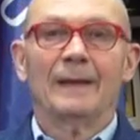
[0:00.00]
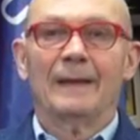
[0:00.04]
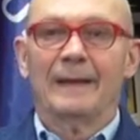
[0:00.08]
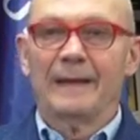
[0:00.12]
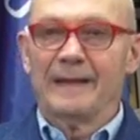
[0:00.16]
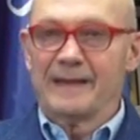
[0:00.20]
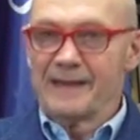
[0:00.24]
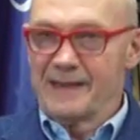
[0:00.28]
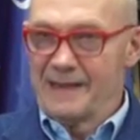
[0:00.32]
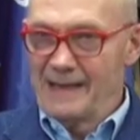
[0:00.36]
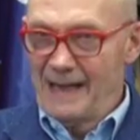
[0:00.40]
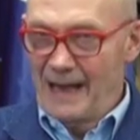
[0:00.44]

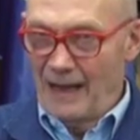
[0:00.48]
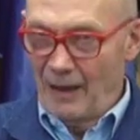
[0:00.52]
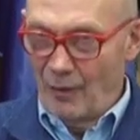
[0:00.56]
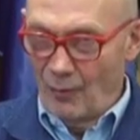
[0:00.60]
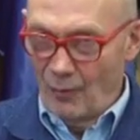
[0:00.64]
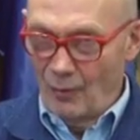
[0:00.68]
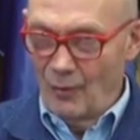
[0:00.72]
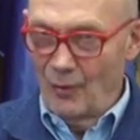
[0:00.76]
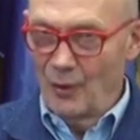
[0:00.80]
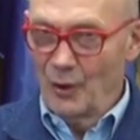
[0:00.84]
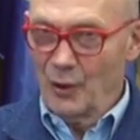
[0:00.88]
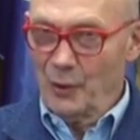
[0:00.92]
It's
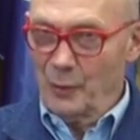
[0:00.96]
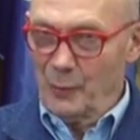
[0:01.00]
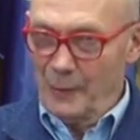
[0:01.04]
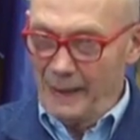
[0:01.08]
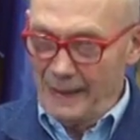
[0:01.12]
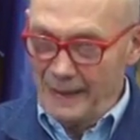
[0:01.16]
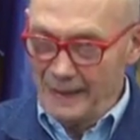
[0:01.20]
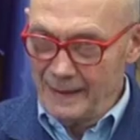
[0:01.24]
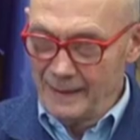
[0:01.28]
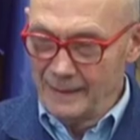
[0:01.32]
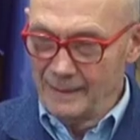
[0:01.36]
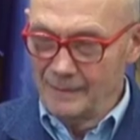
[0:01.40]
now
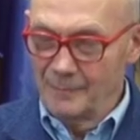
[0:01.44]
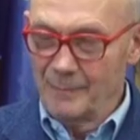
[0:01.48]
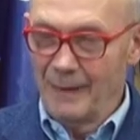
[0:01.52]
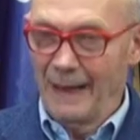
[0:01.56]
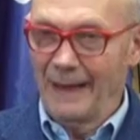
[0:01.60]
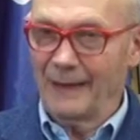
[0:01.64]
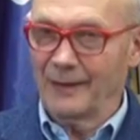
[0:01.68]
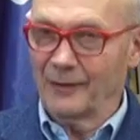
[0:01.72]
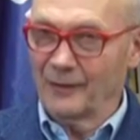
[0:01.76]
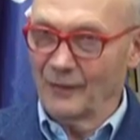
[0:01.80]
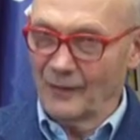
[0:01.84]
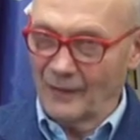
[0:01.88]
agreed
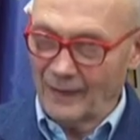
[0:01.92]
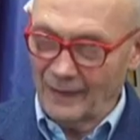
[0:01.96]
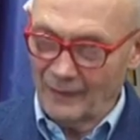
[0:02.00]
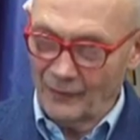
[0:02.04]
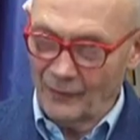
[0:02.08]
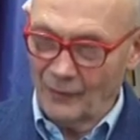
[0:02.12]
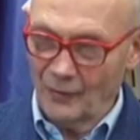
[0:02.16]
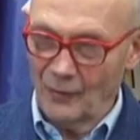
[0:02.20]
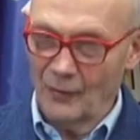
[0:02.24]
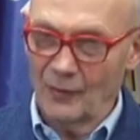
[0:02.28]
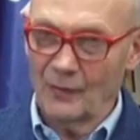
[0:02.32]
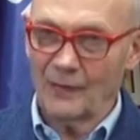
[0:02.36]
by
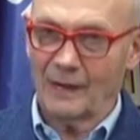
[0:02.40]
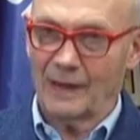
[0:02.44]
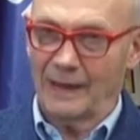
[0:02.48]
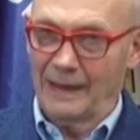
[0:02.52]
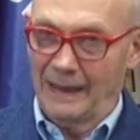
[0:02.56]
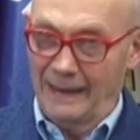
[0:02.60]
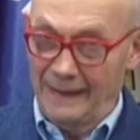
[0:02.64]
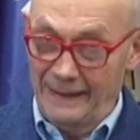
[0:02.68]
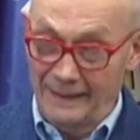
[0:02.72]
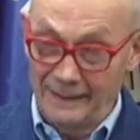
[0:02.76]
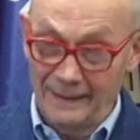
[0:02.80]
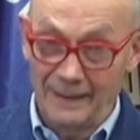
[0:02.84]
consensus,
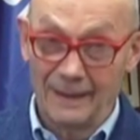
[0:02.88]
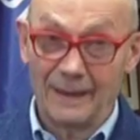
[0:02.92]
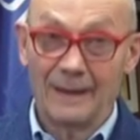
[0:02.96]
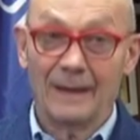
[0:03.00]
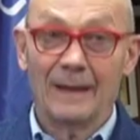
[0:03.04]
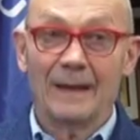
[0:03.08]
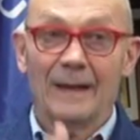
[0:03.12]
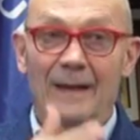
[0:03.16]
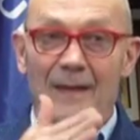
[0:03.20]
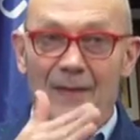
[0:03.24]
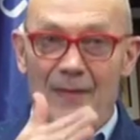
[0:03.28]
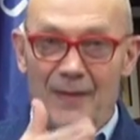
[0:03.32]
clean.
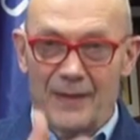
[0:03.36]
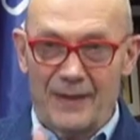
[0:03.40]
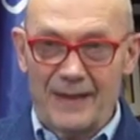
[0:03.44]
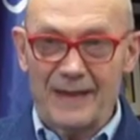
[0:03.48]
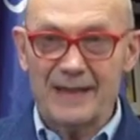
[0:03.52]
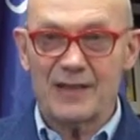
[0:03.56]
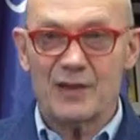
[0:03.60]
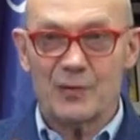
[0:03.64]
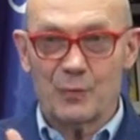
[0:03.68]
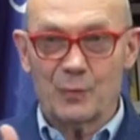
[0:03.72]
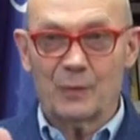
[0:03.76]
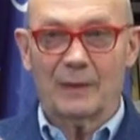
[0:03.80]

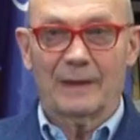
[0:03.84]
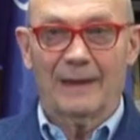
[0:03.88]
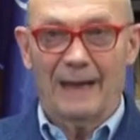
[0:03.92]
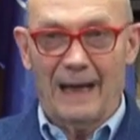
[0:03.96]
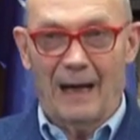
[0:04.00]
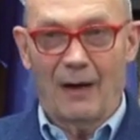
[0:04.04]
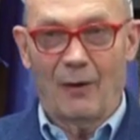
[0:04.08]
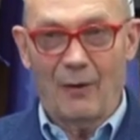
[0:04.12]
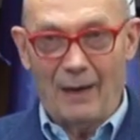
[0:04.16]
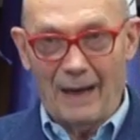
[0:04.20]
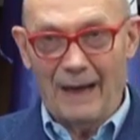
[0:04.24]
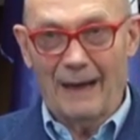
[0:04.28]
This will
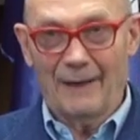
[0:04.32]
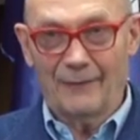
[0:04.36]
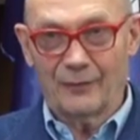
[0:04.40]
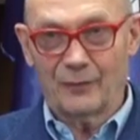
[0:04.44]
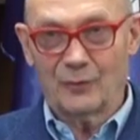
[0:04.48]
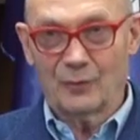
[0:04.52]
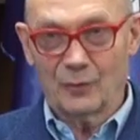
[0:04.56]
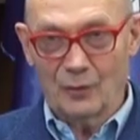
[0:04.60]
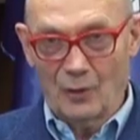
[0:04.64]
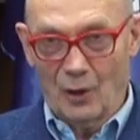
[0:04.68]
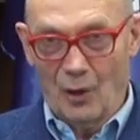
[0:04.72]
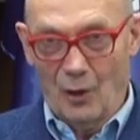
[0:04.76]
now
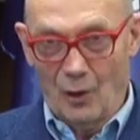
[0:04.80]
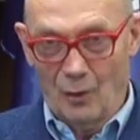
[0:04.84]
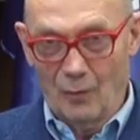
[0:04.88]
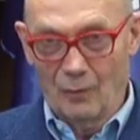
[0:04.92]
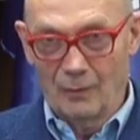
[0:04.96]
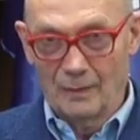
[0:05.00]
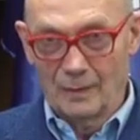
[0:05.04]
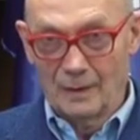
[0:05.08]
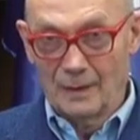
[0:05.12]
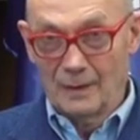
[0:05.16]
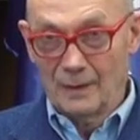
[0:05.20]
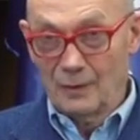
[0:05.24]
have to
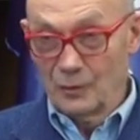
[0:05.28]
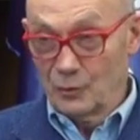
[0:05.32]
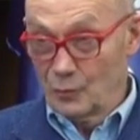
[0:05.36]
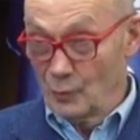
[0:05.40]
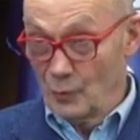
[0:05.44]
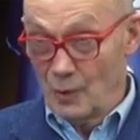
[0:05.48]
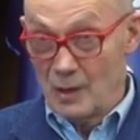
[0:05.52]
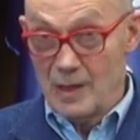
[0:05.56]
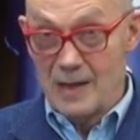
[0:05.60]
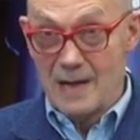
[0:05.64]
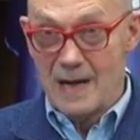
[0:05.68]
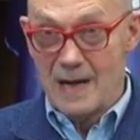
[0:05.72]
go to a